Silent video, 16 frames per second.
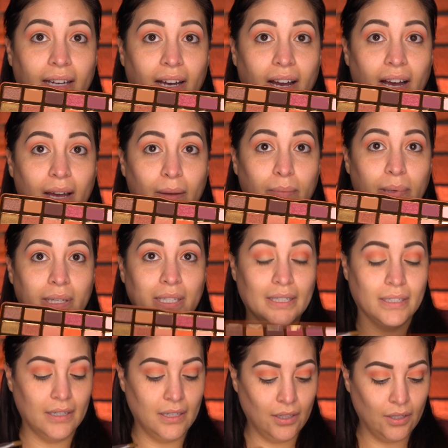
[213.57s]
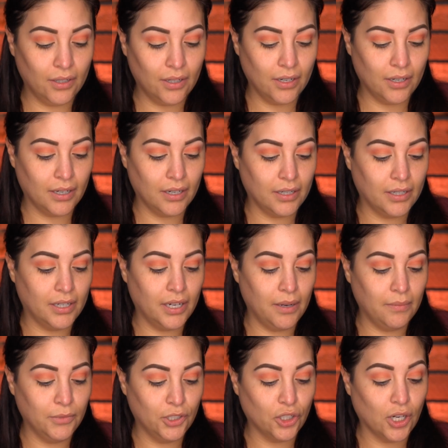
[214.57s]
the hot pink color
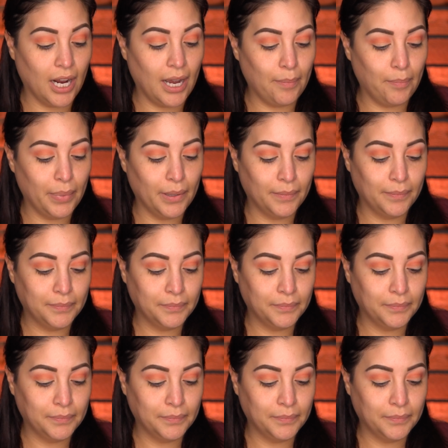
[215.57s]
Gumdrop,